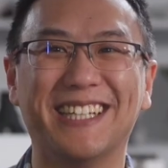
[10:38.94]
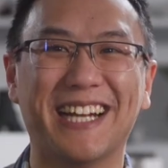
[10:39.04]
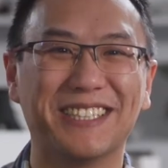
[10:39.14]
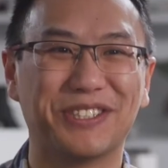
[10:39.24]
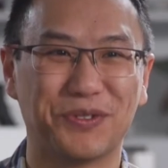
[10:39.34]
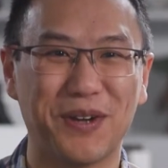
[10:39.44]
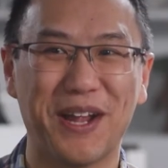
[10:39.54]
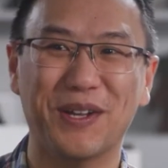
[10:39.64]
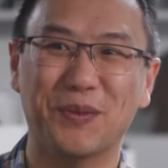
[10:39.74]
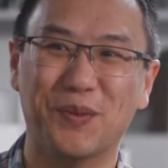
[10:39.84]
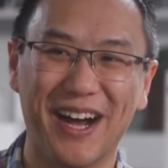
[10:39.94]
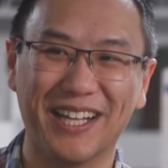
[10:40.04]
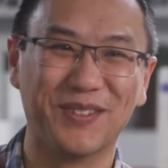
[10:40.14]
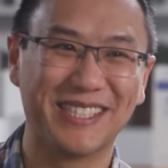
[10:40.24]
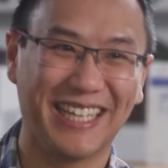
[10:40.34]
get it to run while
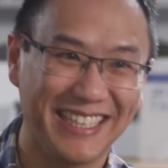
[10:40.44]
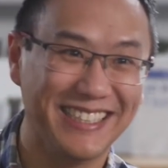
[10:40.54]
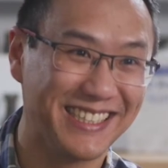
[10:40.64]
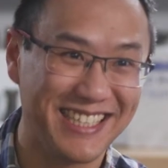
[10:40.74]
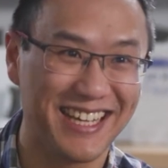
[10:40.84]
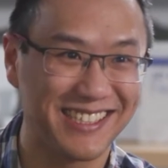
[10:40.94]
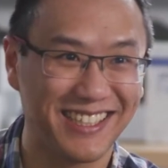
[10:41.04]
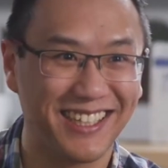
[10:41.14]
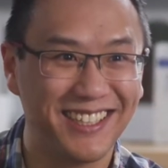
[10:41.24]
it was in the Tesla.